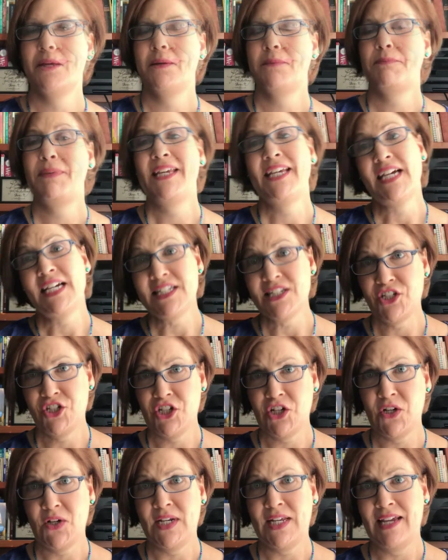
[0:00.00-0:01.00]
Because
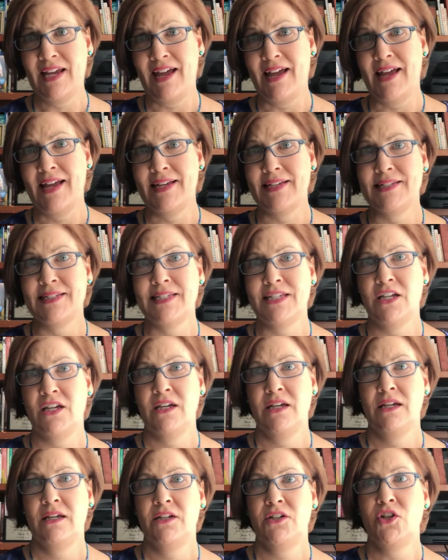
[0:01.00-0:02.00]
Charity has
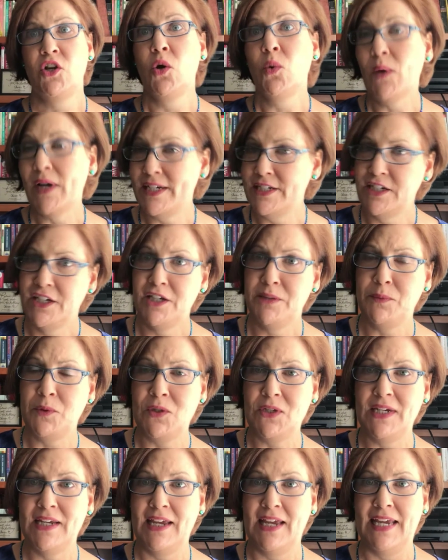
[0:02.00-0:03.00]
no way to
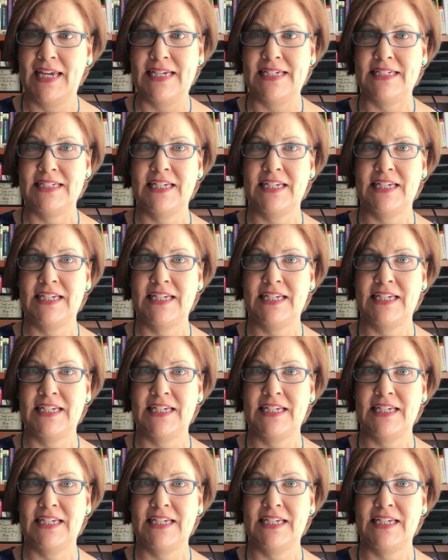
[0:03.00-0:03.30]
communicate,